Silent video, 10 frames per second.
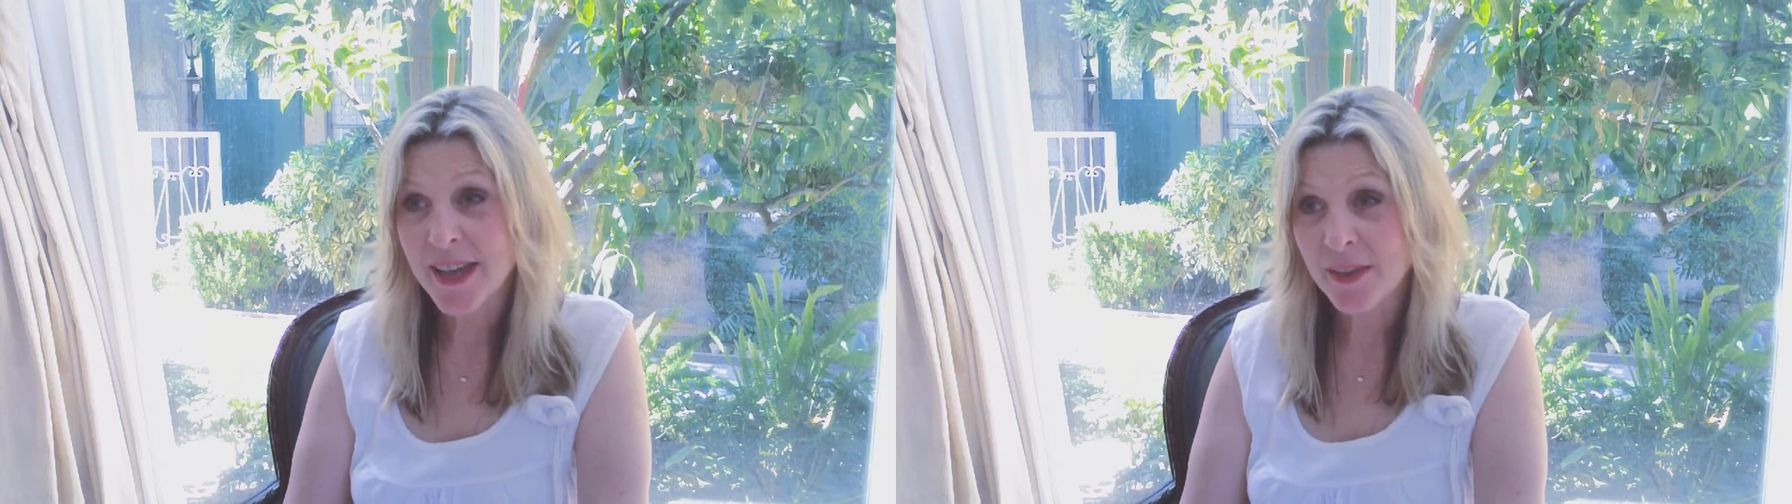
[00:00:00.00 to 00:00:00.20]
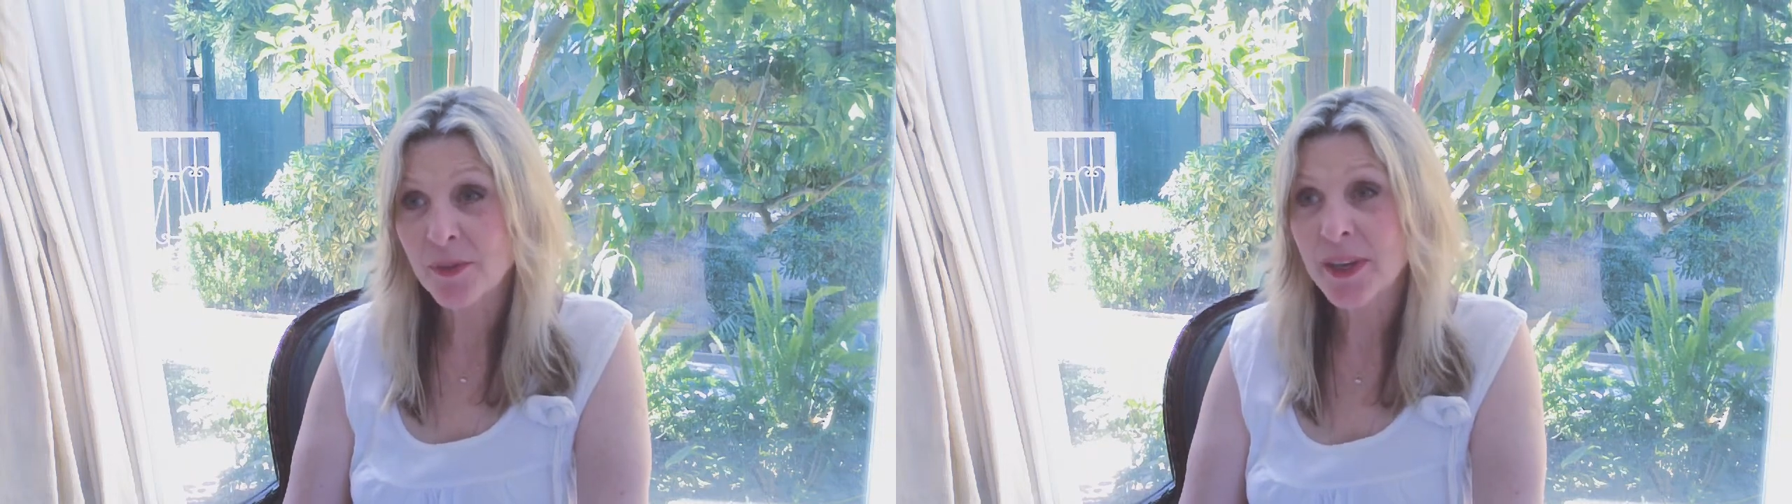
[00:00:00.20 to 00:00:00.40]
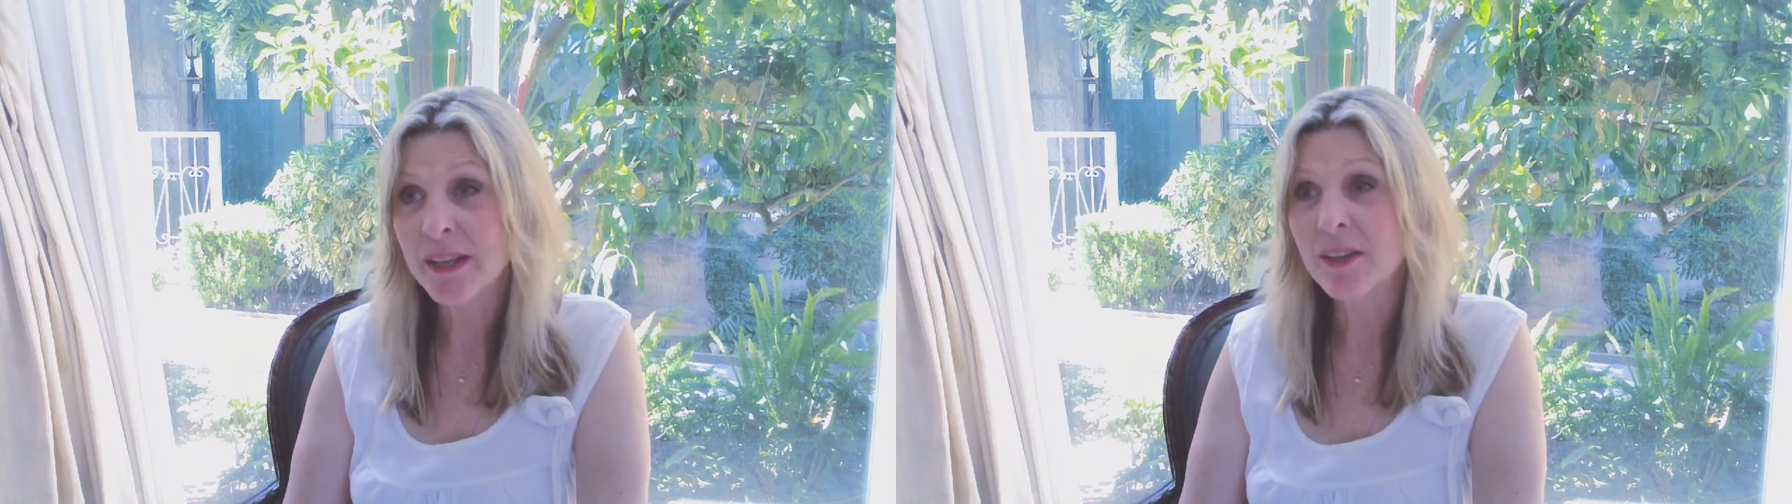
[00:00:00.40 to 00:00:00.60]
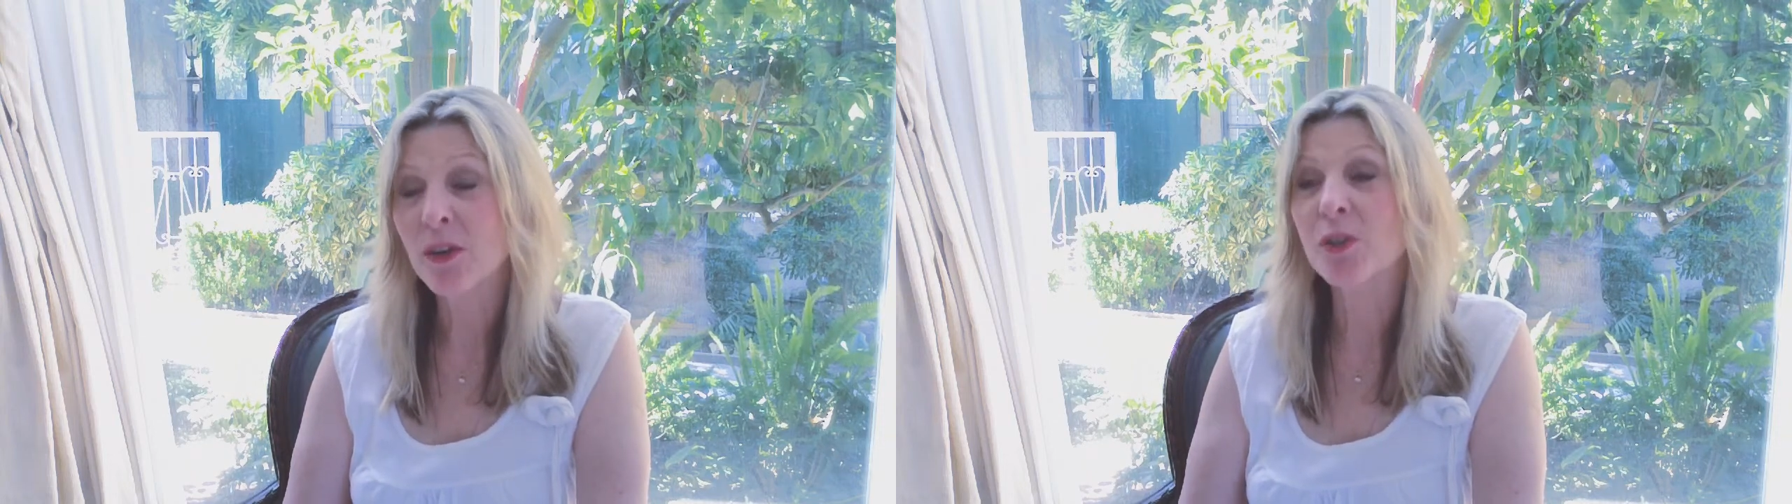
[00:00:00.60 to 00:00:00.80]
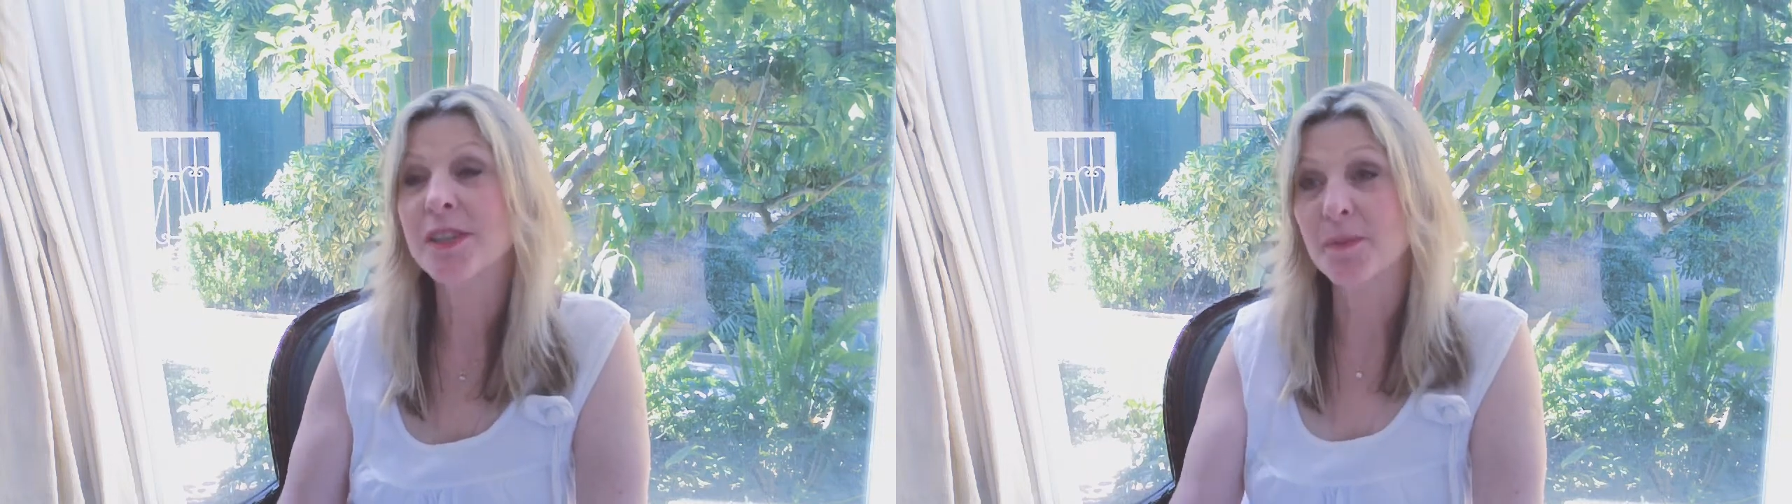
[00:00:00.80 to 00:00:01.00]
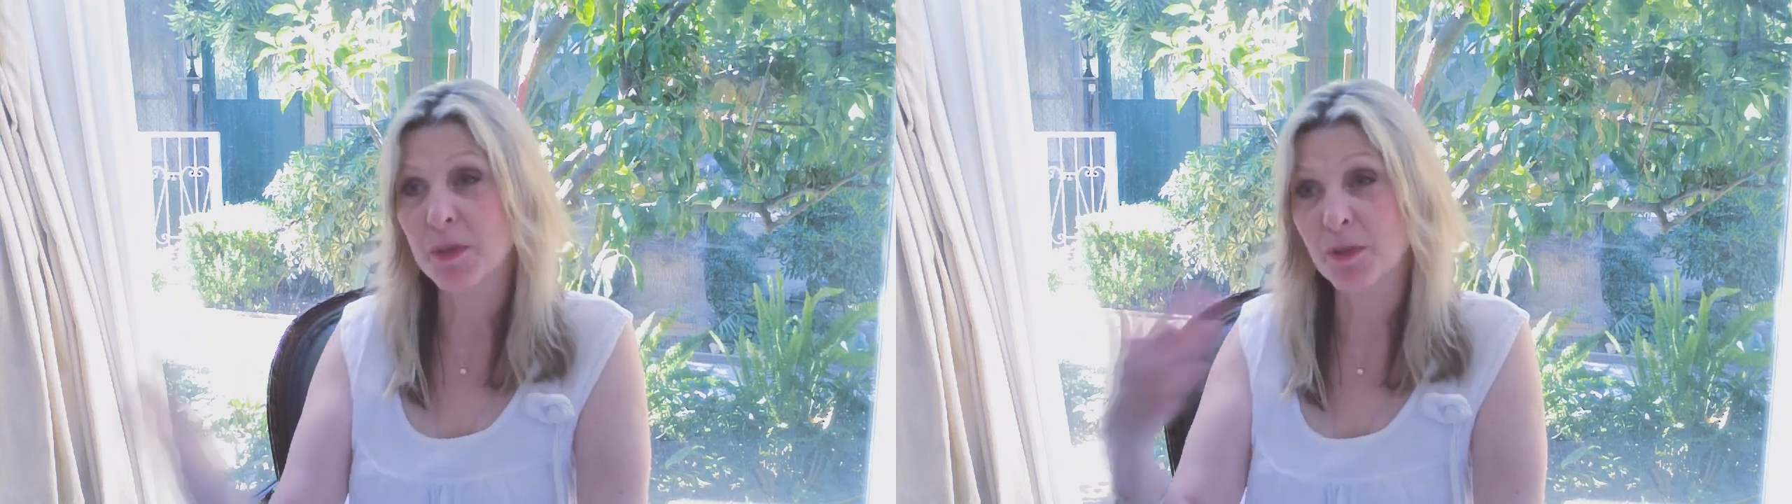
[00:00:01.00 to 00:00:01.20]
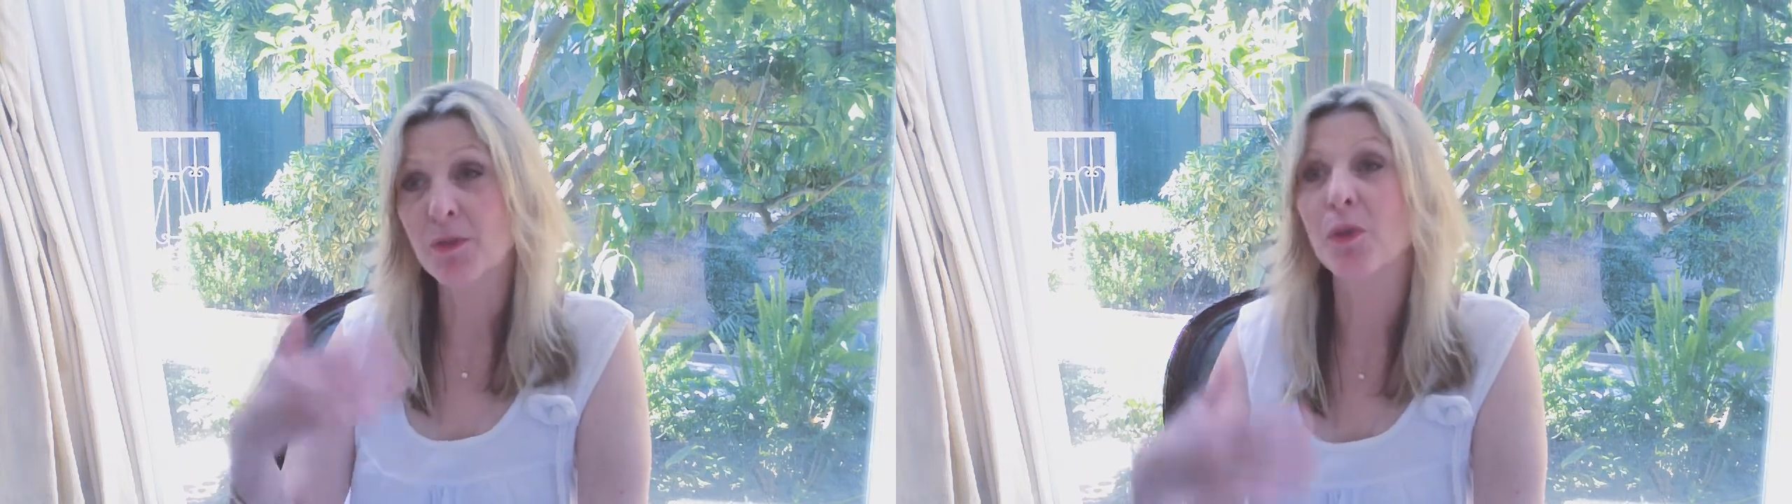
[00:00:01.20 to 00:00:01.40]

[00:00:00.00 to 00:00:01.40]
gathering? Or something before